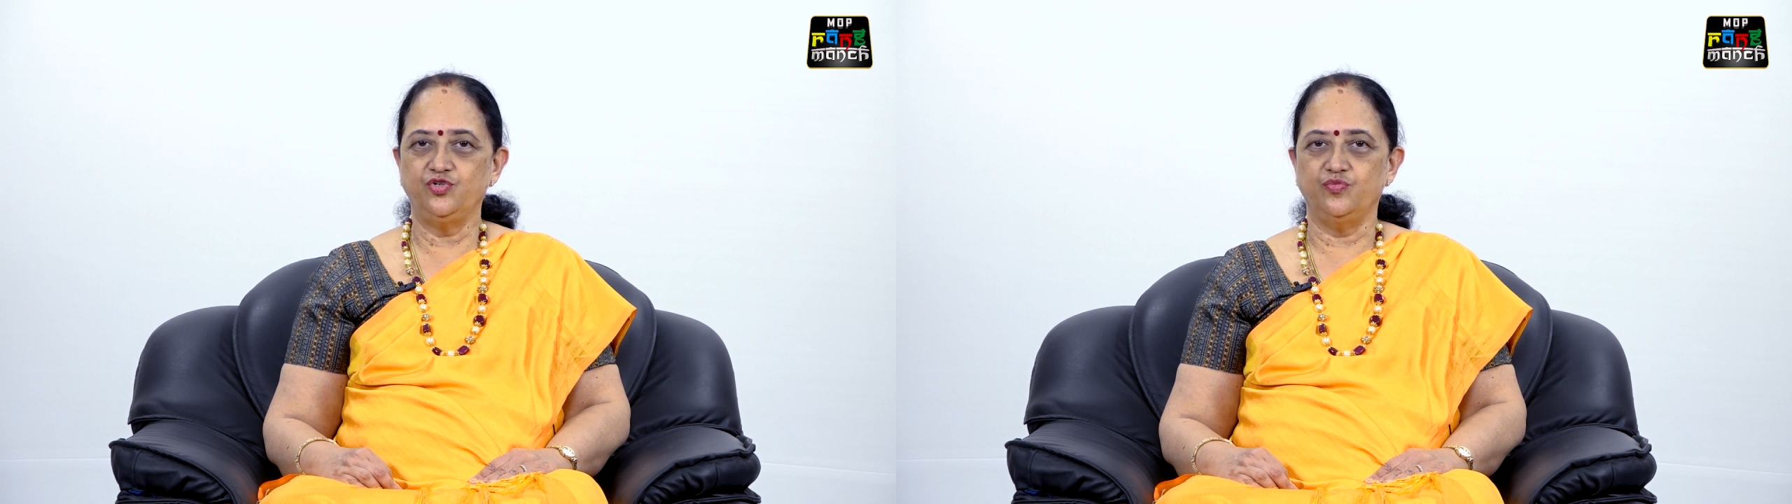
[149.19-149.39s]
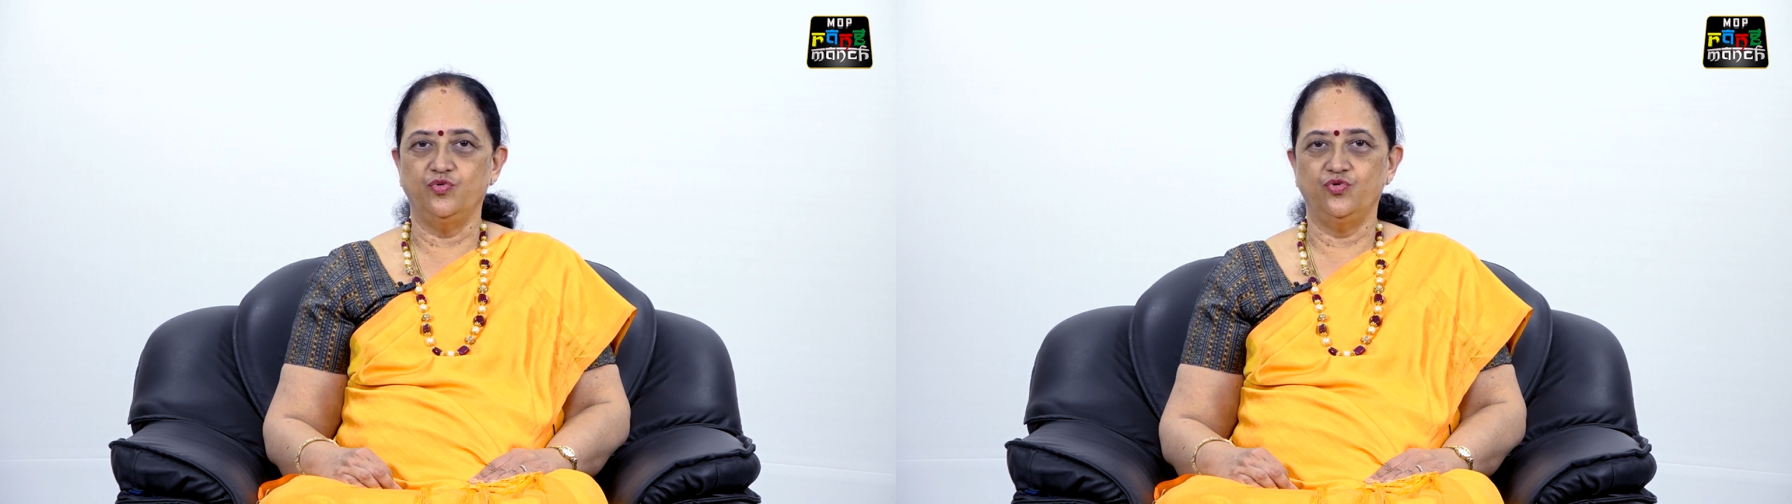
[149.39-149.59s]

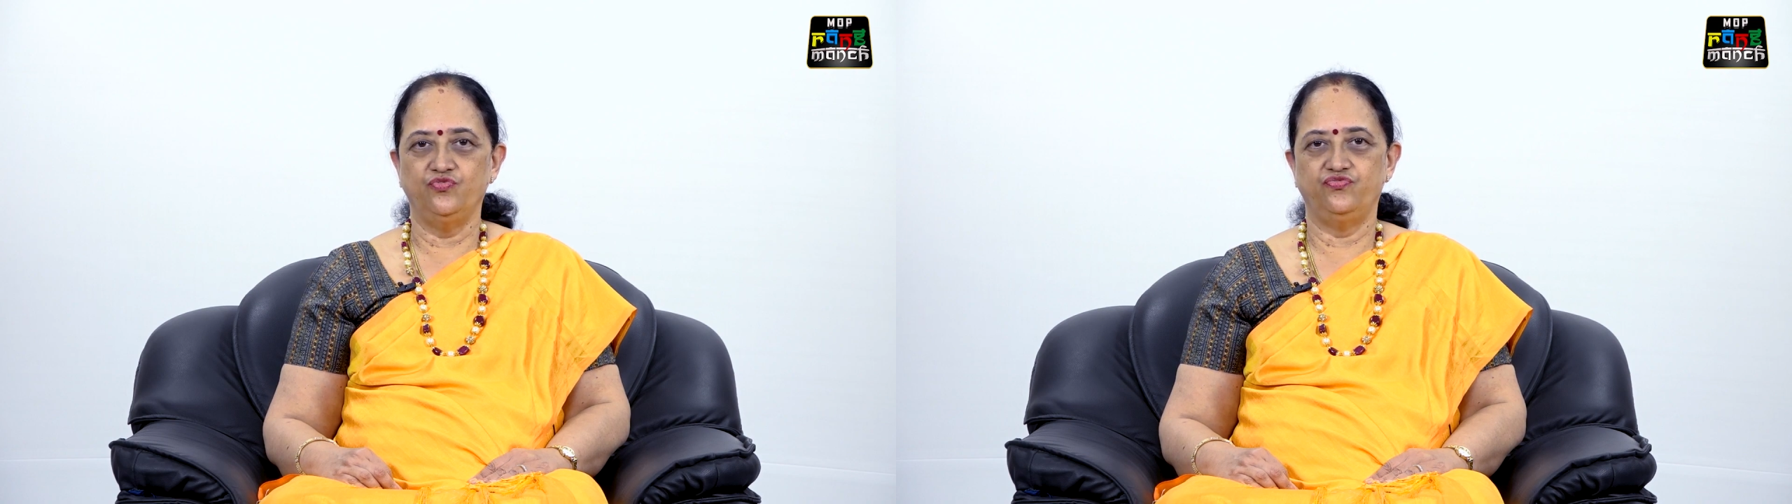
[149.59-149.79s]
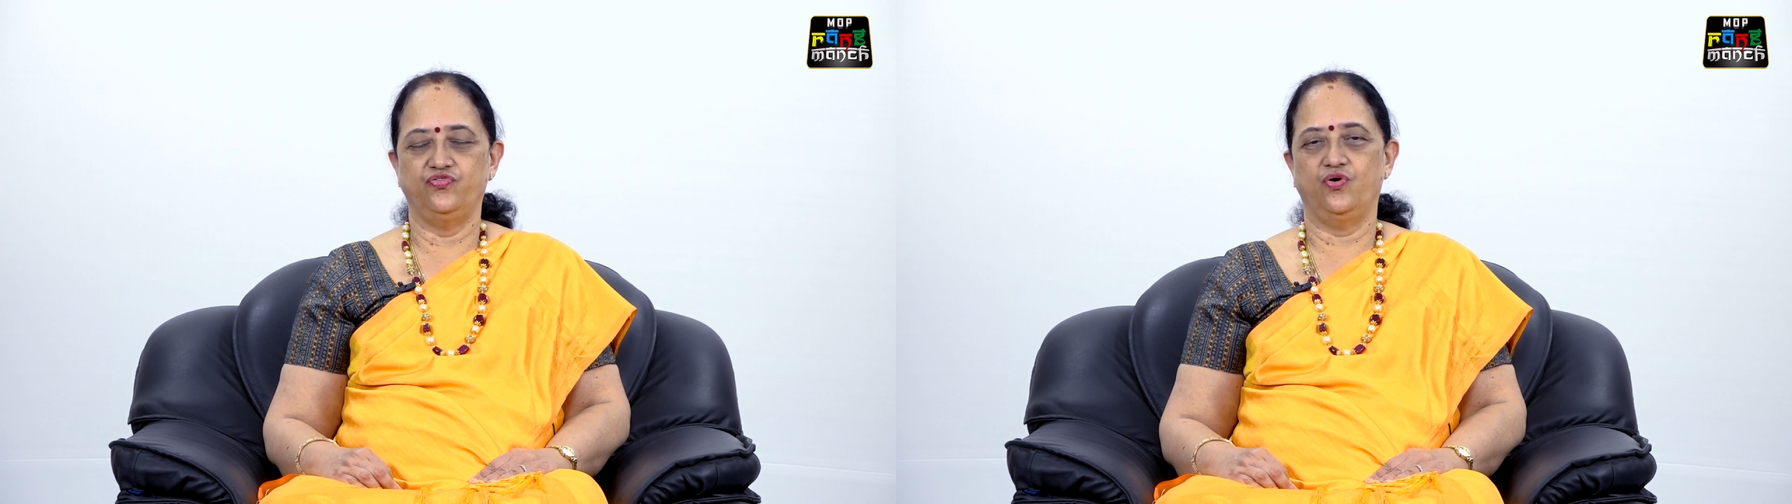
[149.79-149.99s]
to
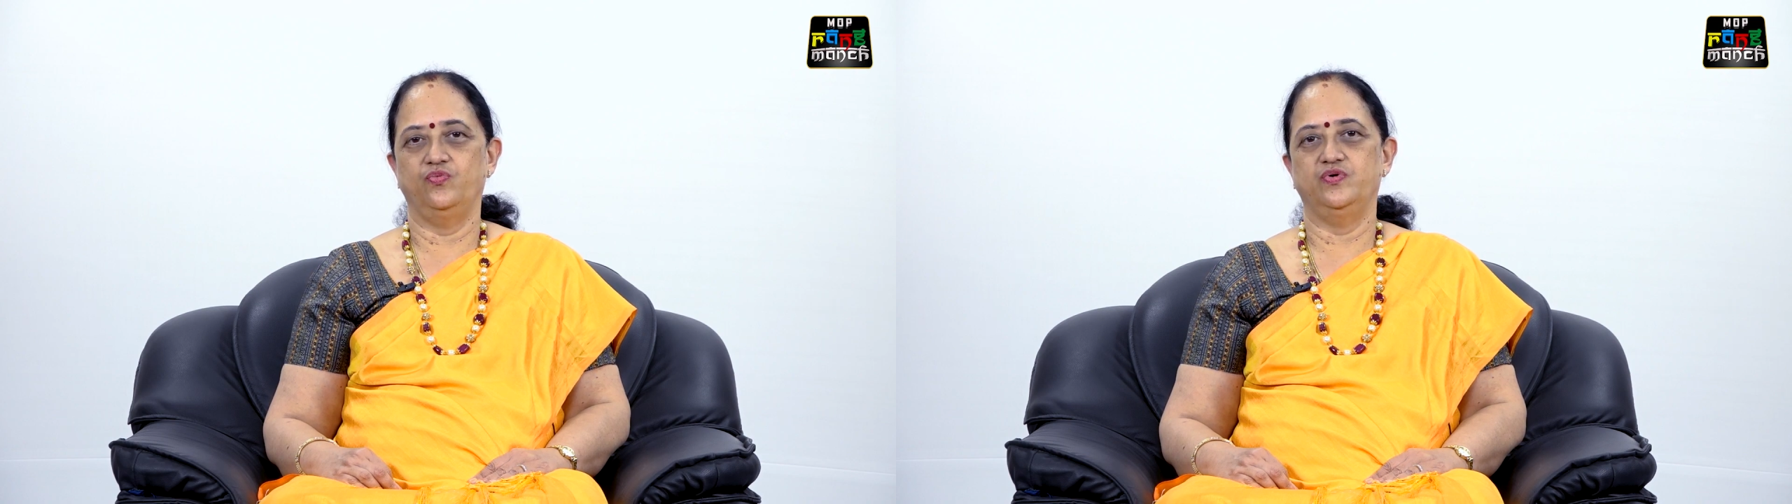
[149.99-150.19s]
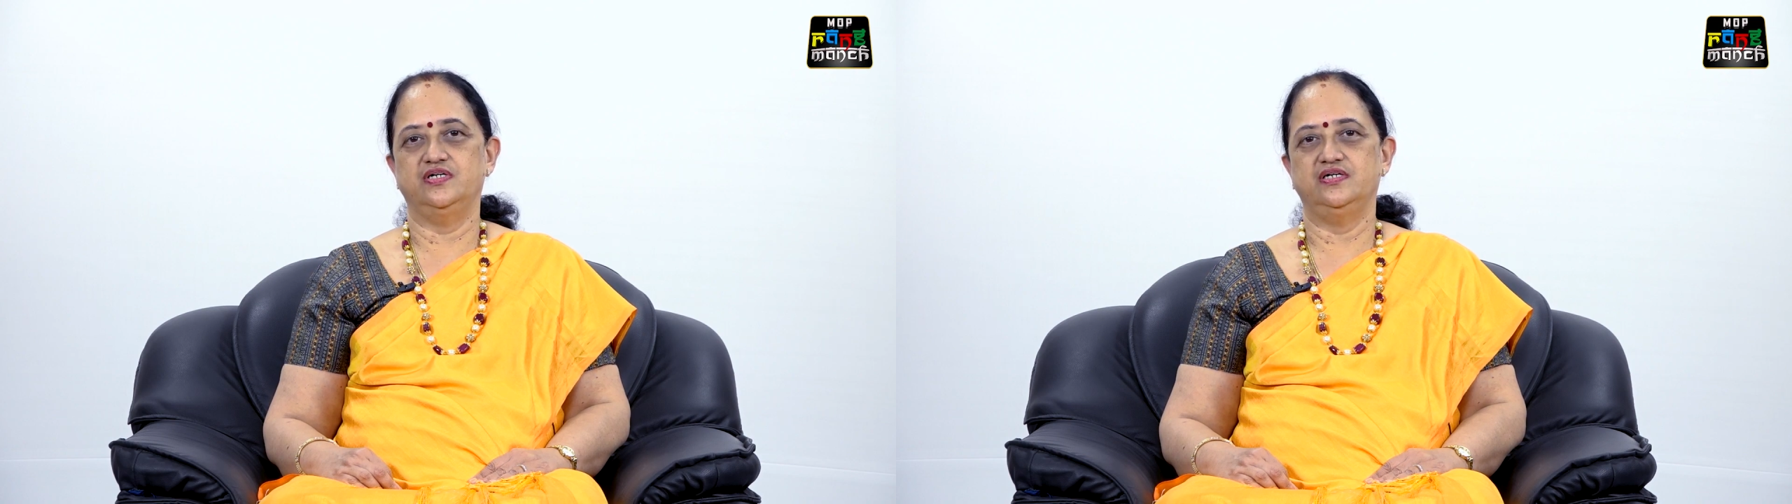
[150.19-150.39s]
move
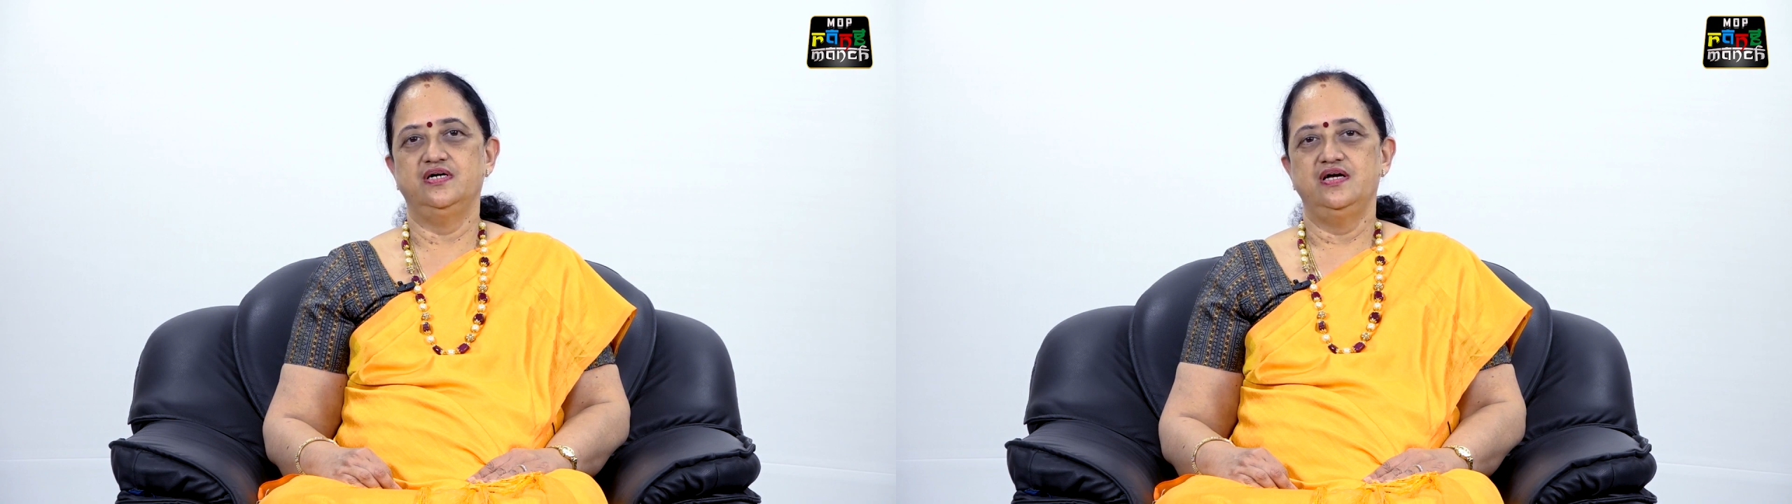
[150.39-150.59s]
forward.